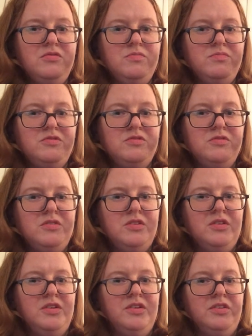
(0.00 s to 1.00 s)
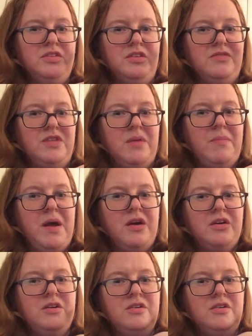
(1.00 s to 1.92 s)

Oops, lift that back.